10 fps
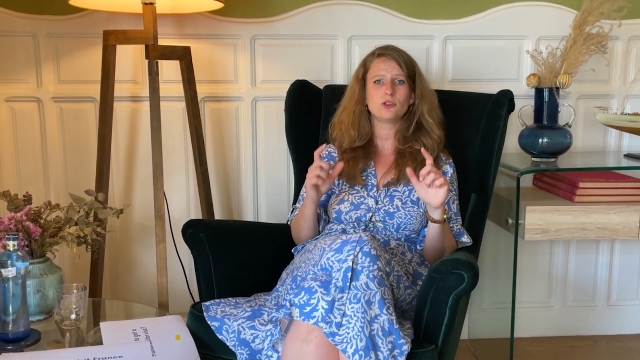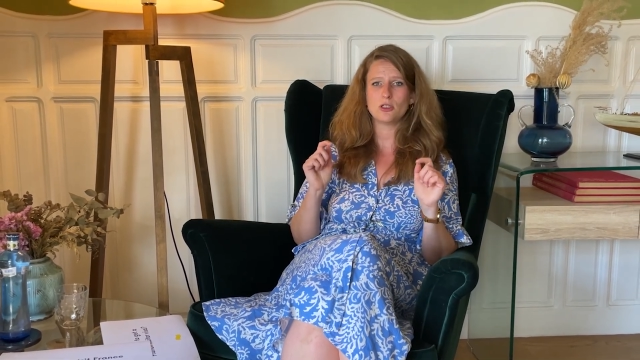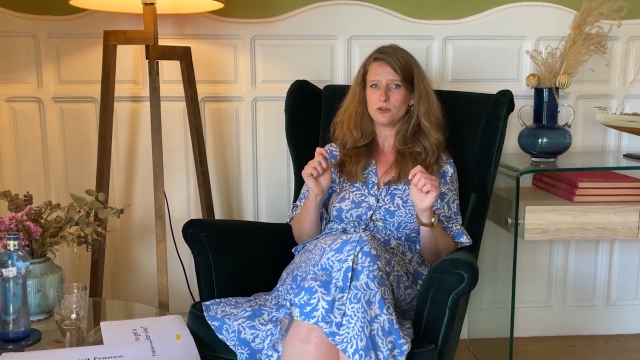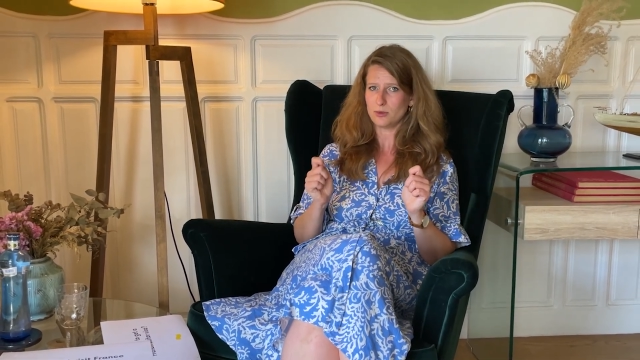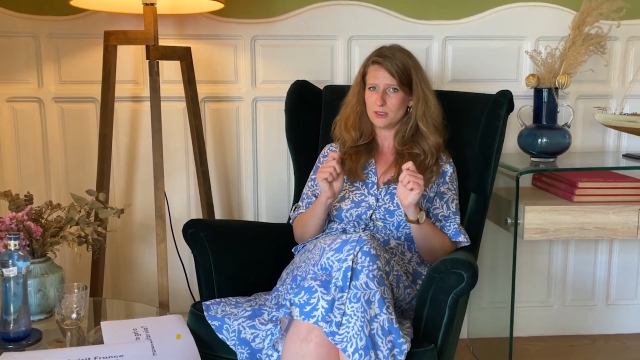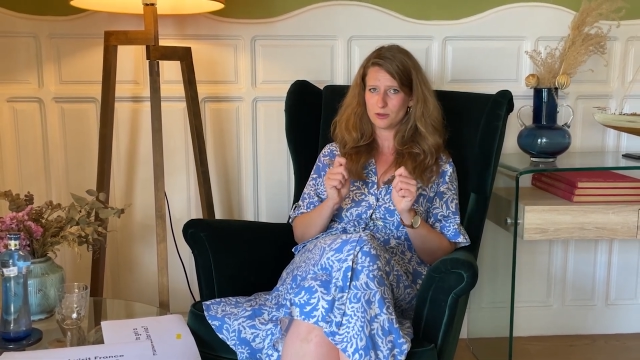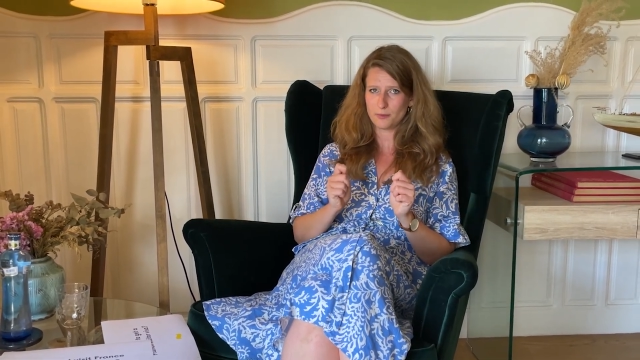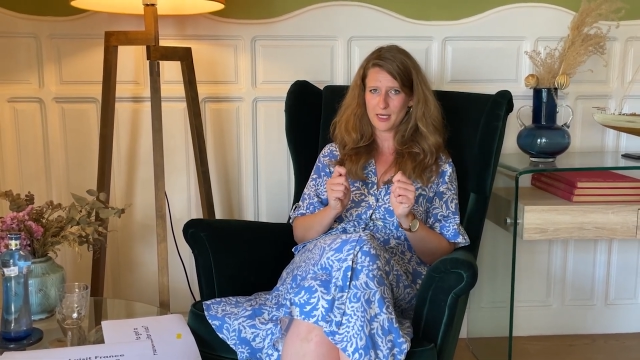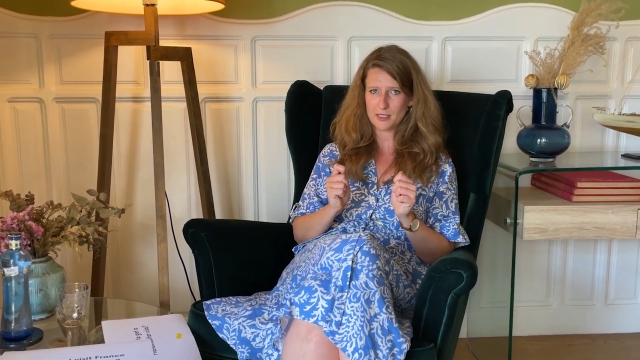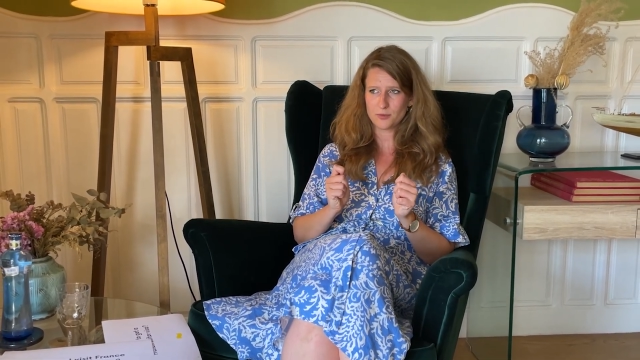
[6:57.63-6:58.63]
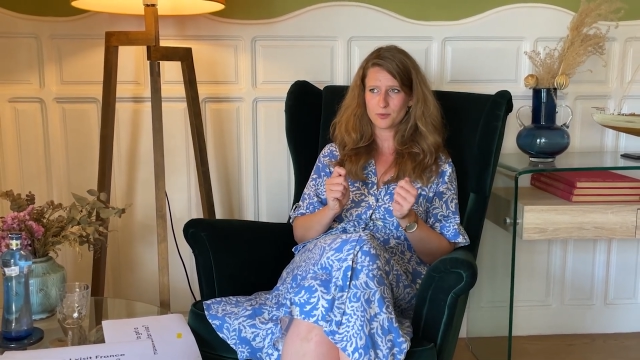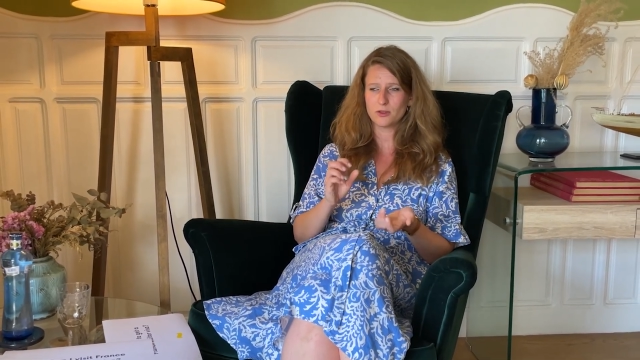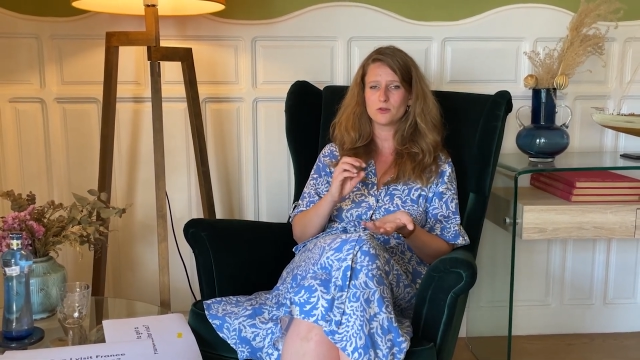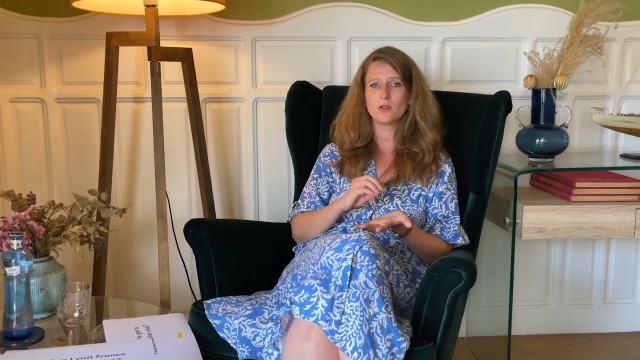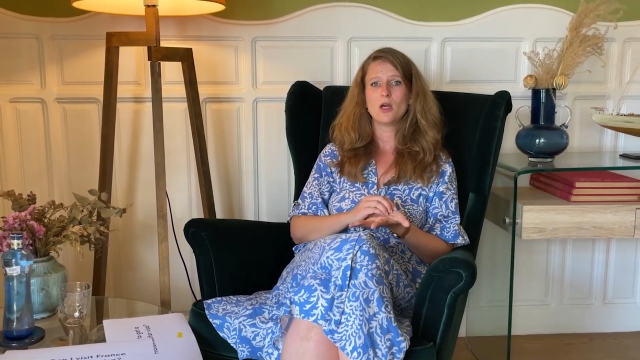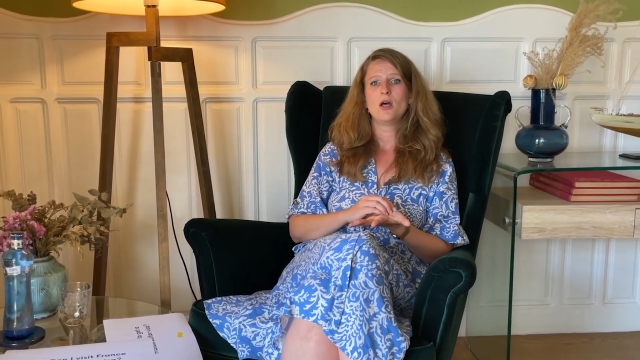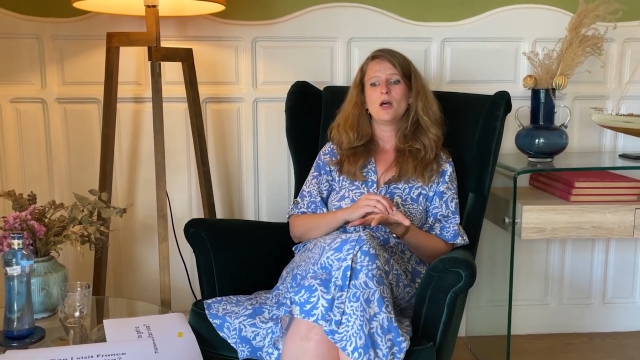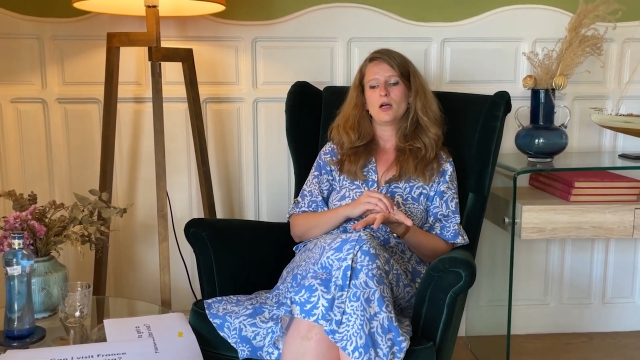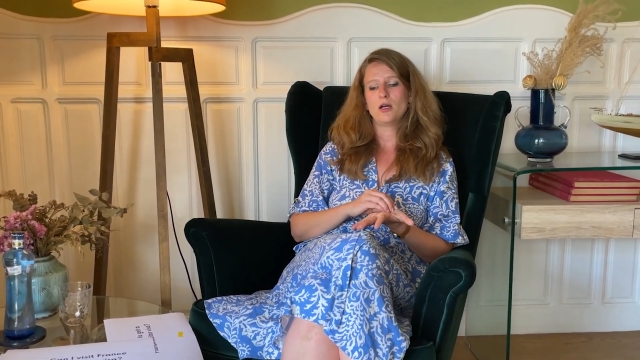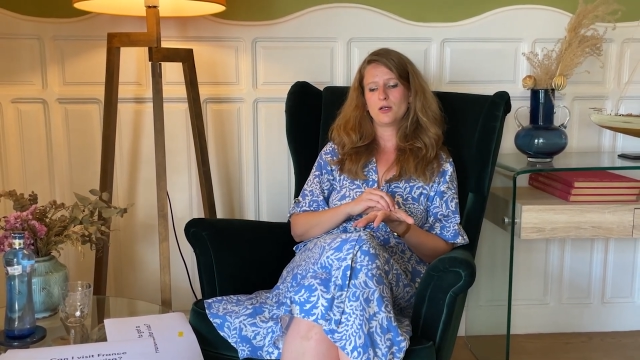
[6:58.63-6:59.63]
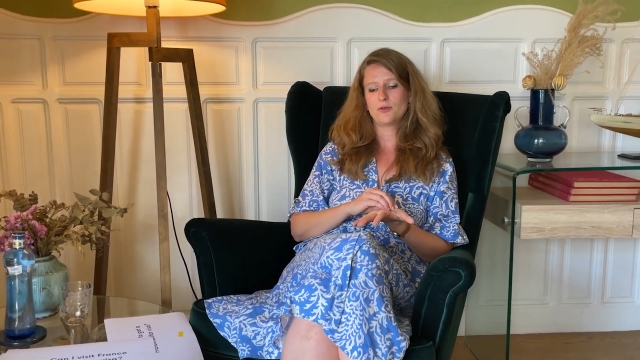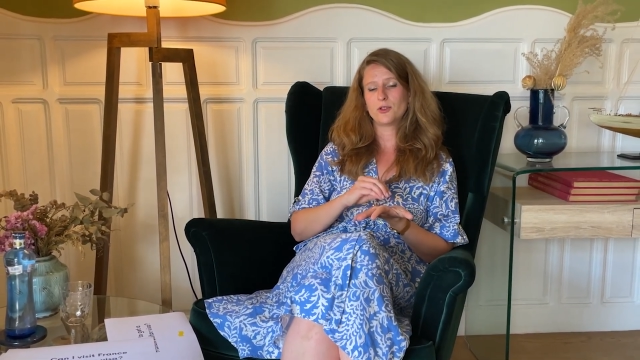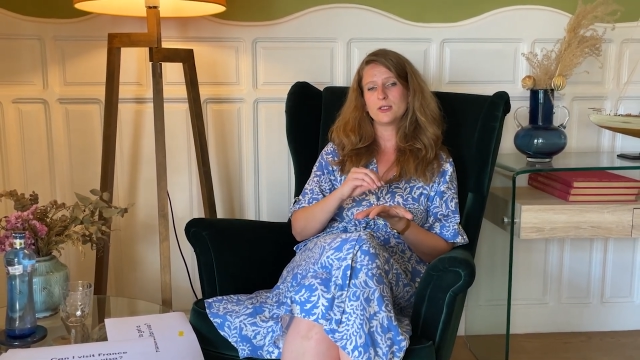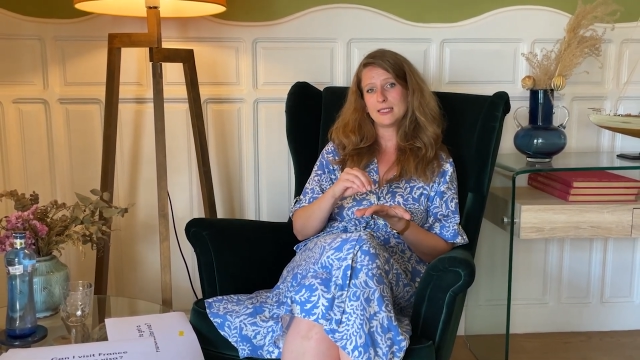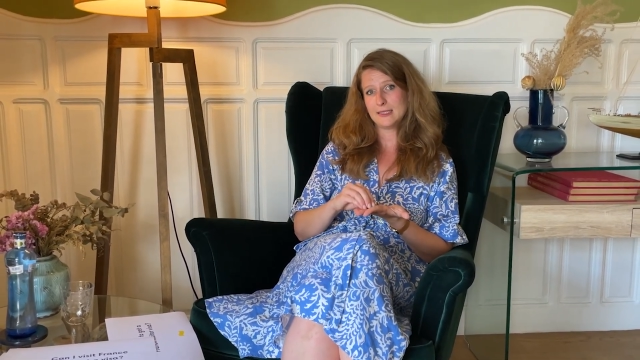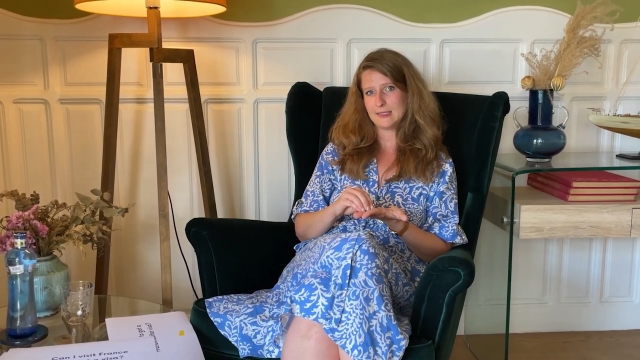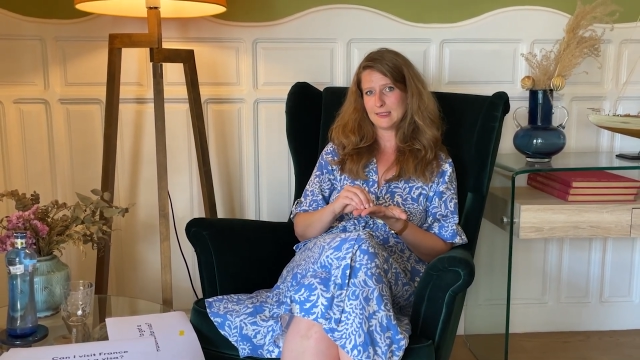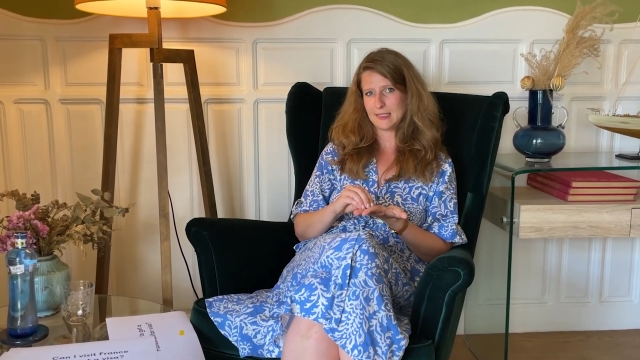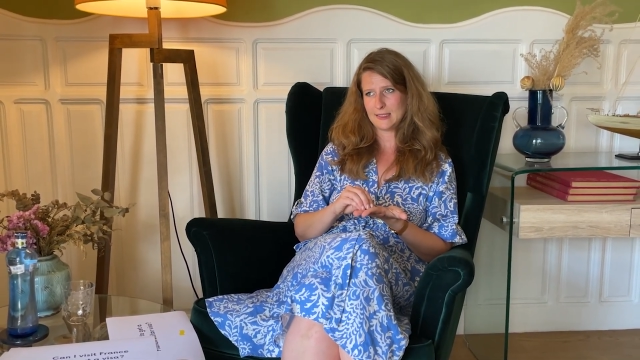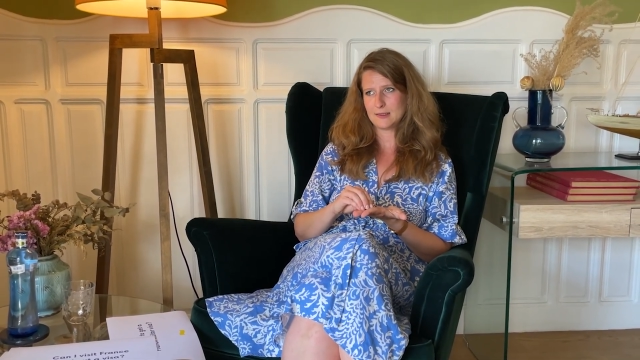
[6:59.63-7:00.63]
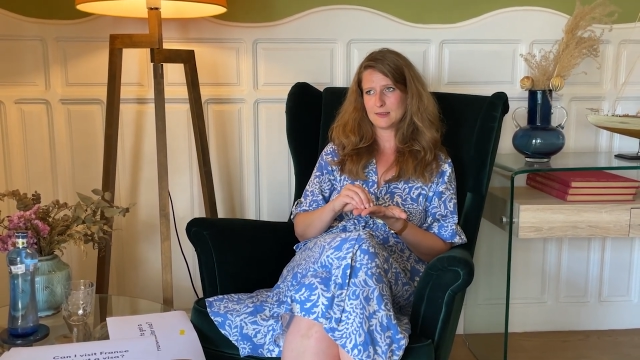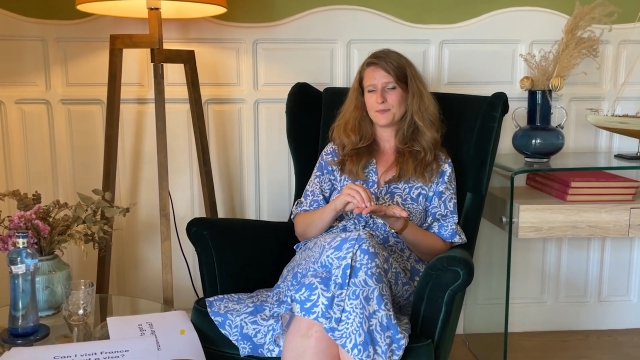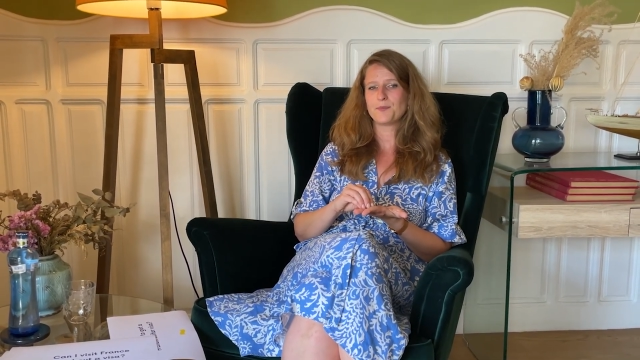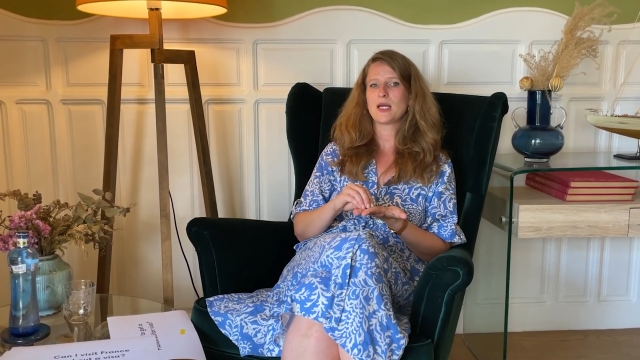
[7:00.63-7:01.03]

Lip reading: just with your passport for 90 days